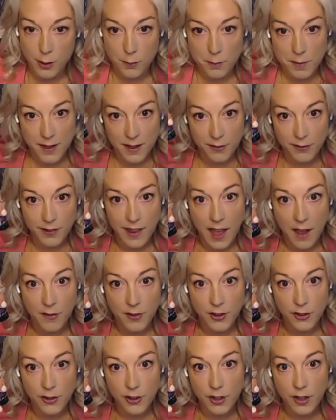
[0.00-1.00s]
bit of
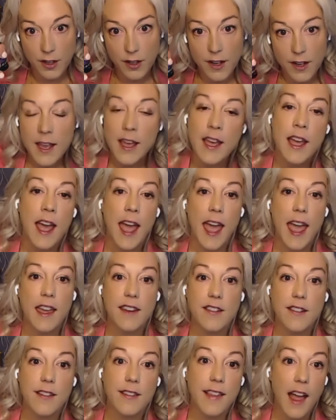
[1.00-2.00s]
lavender,
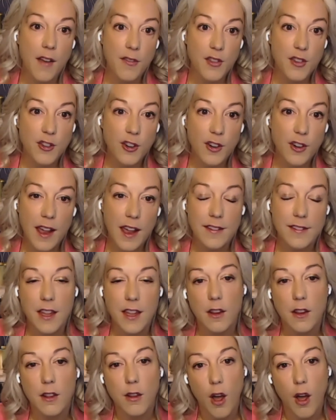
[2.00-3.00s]
and nice. lavender has
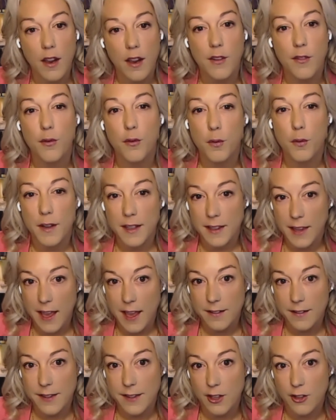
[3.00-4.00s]
a lot of
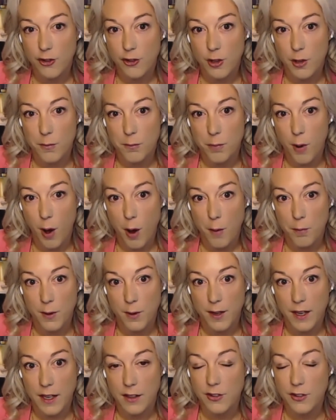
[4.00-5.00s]
relaxation
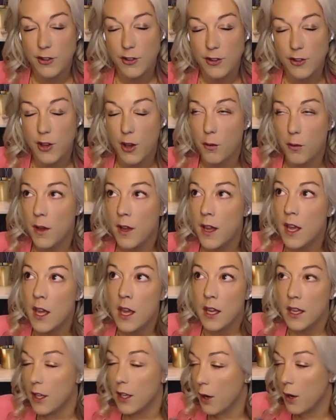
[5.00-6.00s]
properties. So,
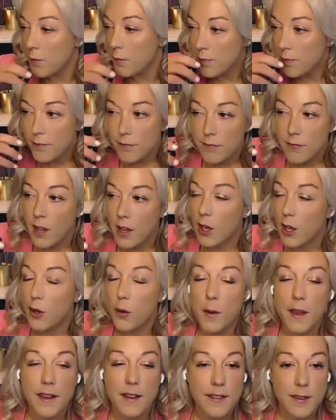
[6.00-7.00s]
you know, a
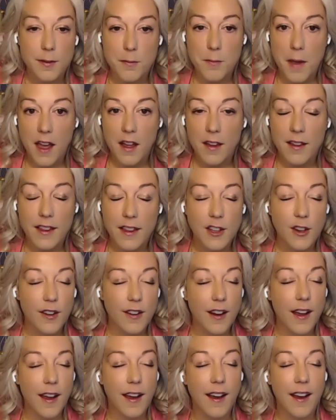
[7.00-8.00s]
quick smell and
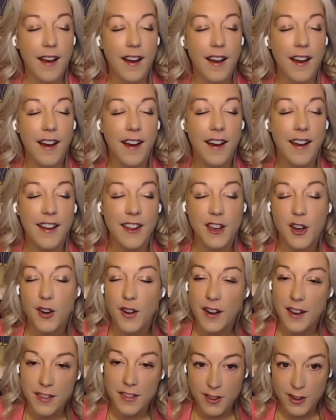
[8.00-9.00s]
you're uh, you're
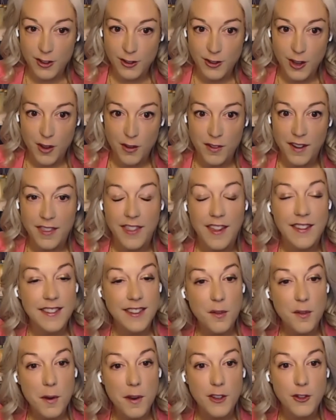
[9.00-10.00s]
in the zone and that's
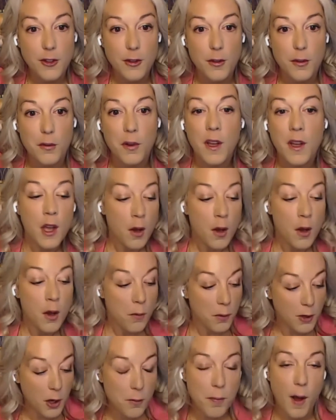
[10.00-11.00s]
going to
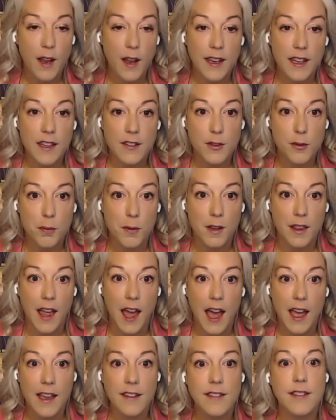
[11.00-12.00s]
when your body is
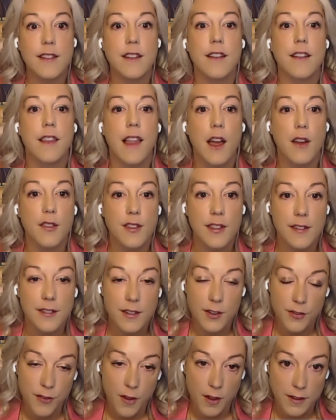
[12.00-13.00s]
relaxed, it allows us
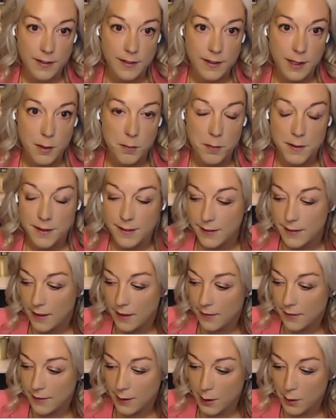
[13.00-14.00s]
to fall asleep and stay
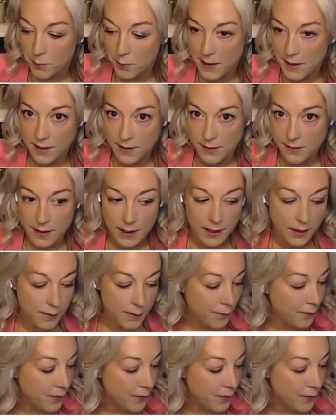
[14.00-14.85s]
asleep easy.